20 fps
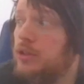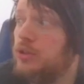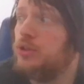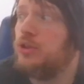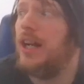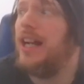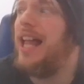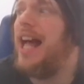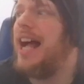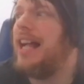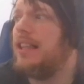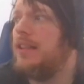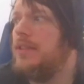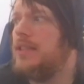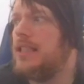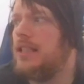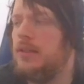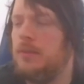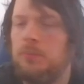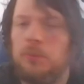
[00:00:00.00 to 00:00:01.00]
So try to activate
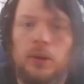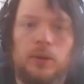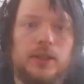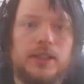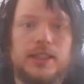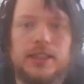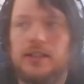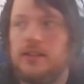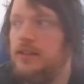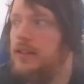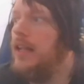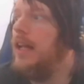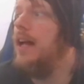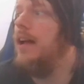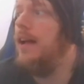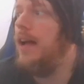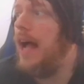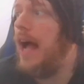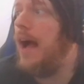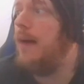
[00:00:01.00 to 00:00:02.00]
this on the opponent's turn,
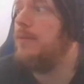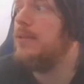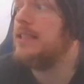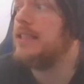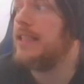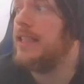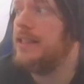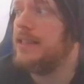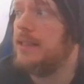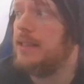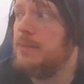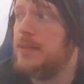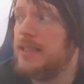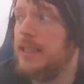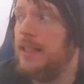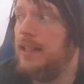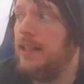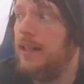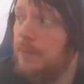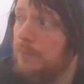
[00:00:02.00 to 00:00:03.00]
have a Schism
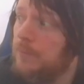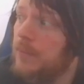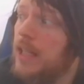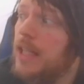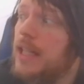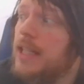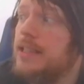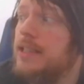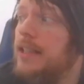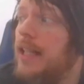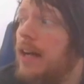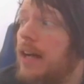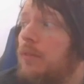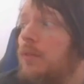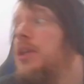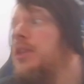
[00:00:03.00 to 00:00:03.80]
set up, so that way